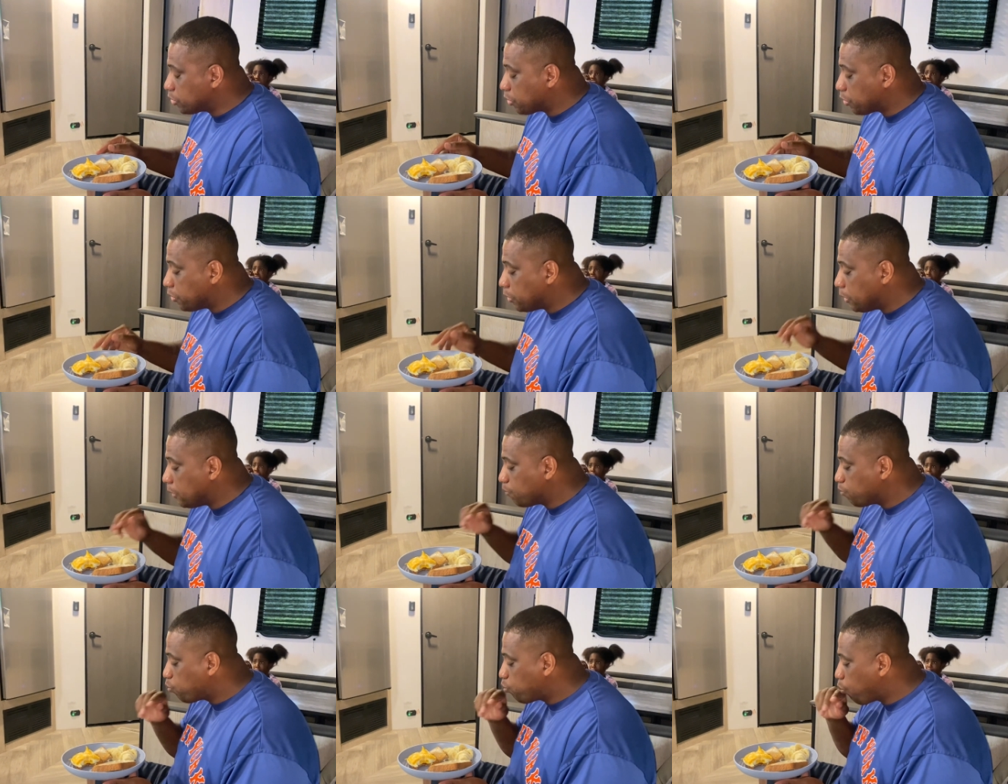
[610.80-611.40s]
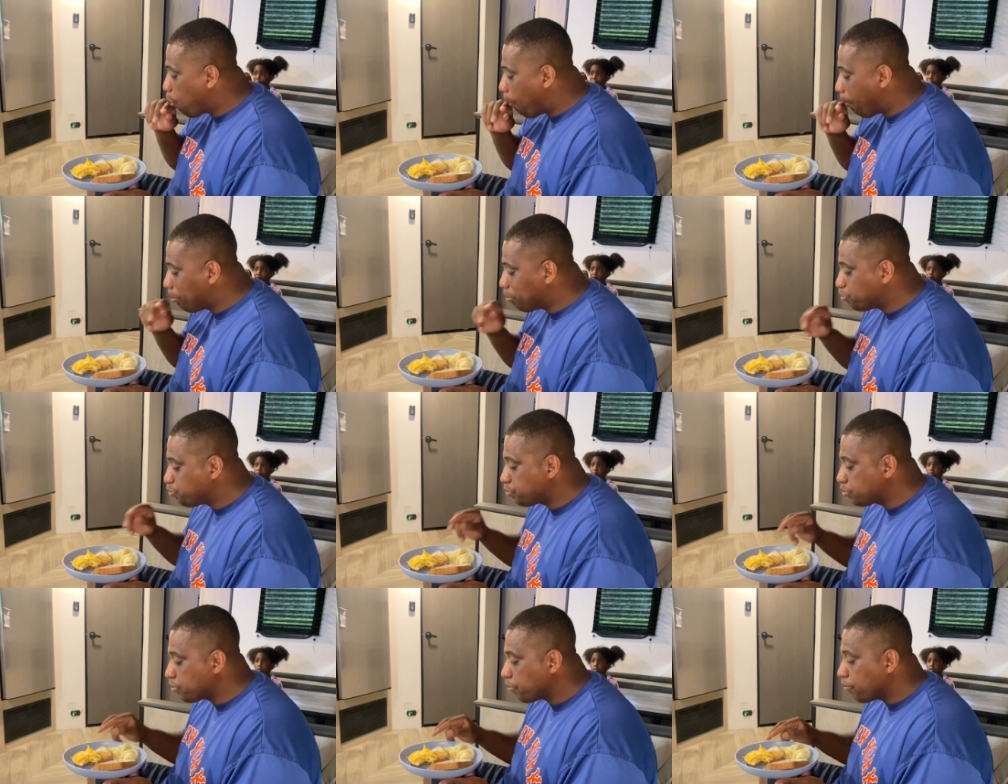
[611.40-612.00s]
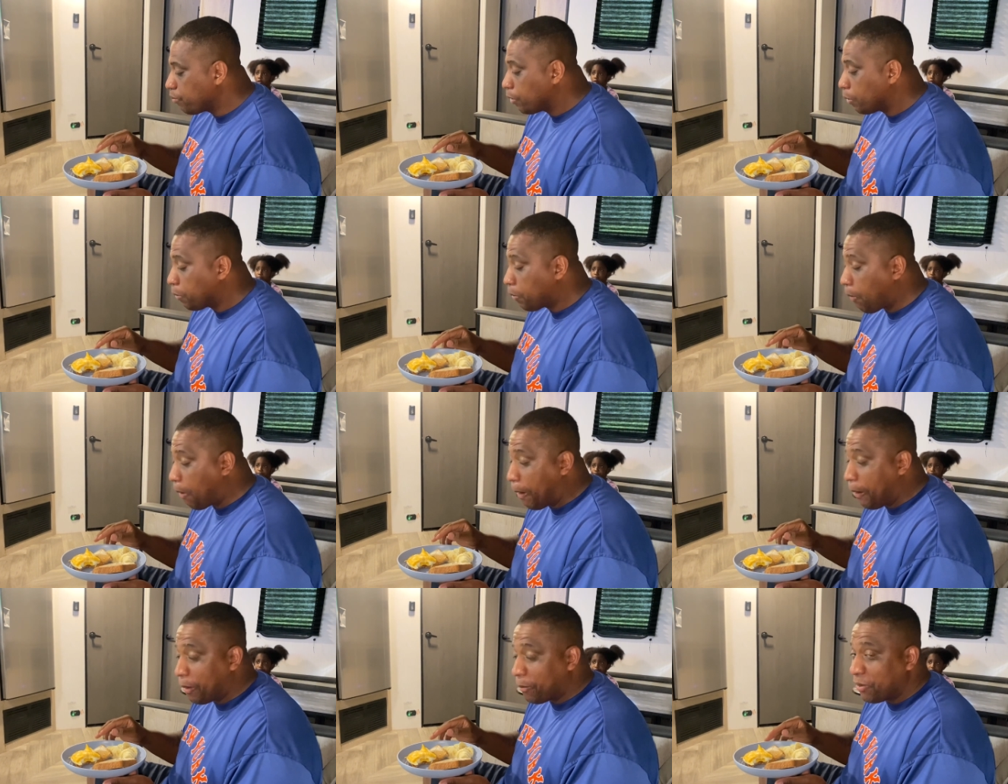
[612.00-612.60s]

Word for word: But when, I,